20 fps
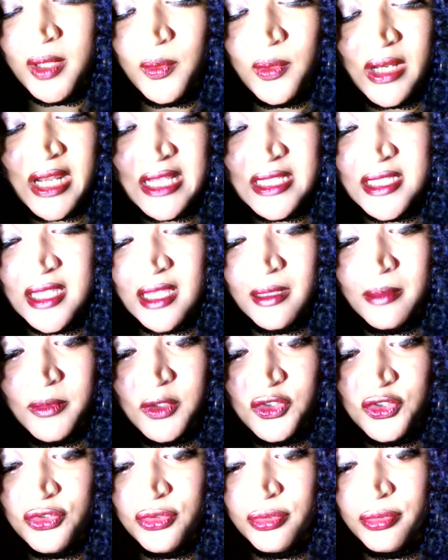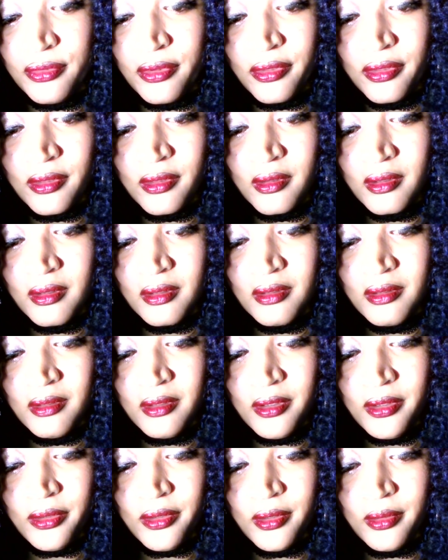when I tell them the truth,
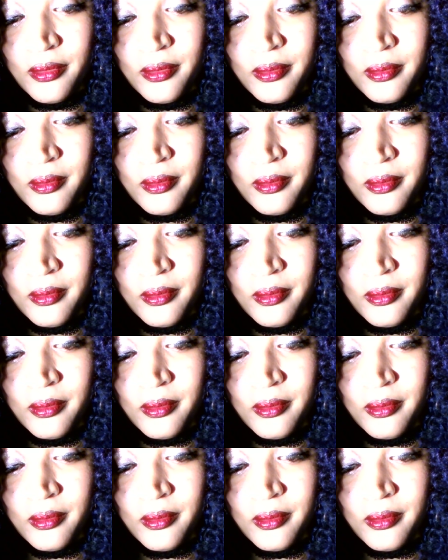you know.